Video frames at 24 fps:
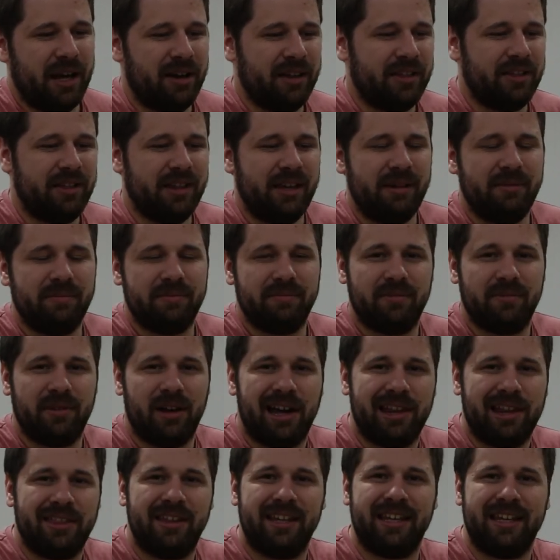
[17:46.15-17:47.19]

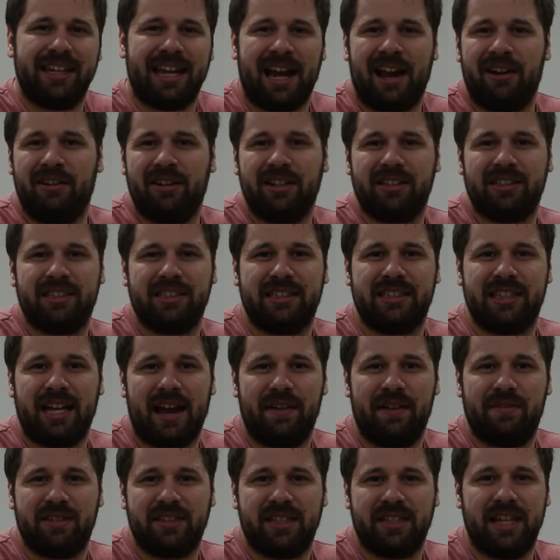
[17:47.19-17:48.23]
I think characters
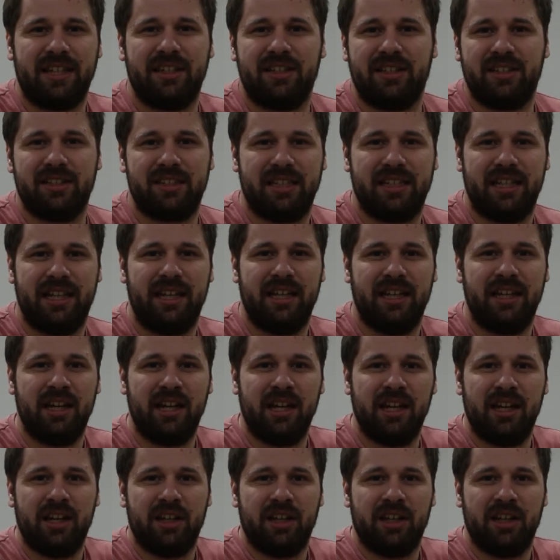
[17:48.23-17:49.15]
have a tendency